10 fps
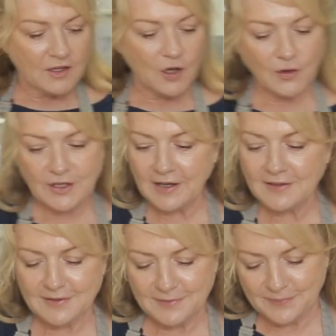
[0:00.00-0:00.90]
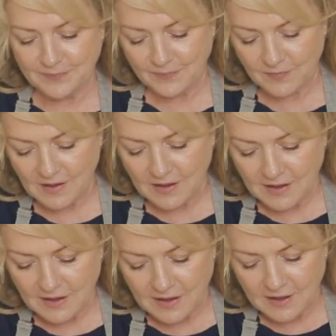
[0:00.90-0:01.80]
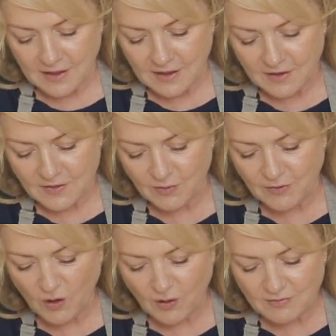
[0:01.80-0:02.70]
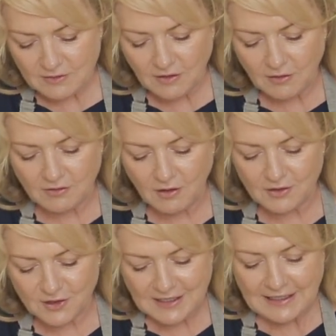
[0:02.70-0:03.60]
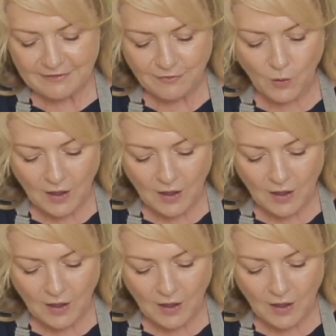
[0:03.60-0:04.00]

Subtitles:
coconut. So we've got, oh gosh, nearly 4